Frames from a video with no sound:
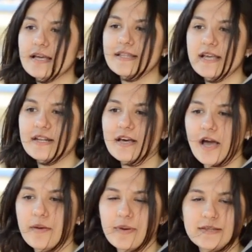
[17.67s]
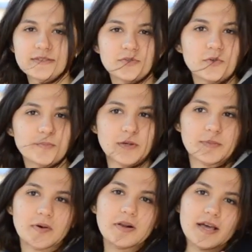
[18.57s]
then I met new
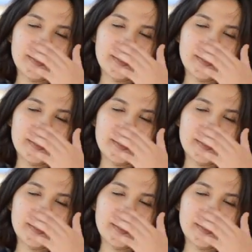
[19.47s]
people